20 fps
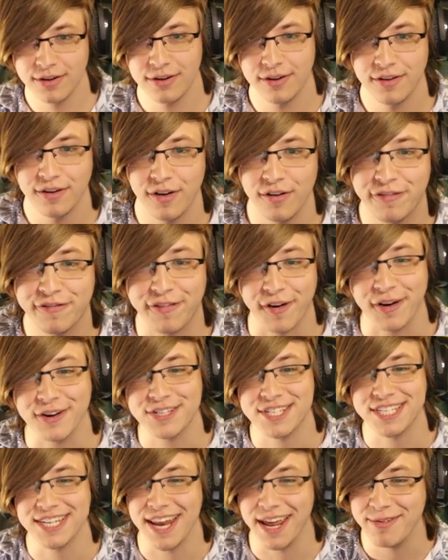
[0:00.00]

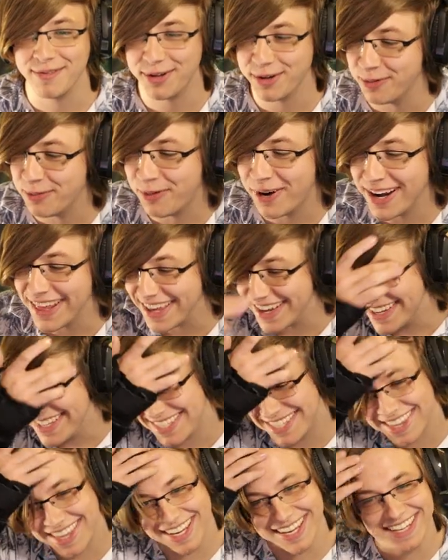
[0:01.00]
First name, dude. What is
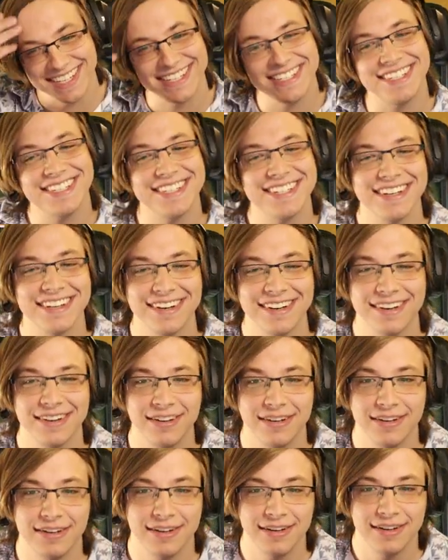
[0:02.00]
this?
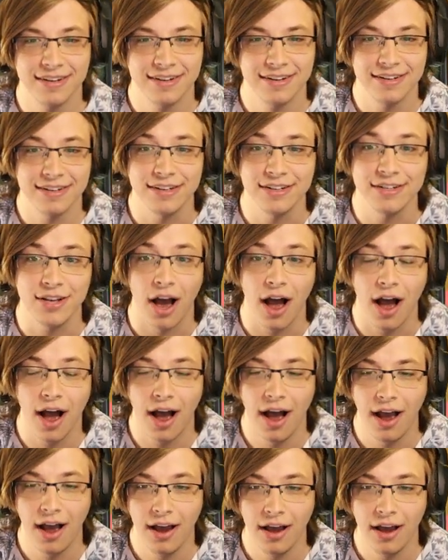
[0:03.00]
Da.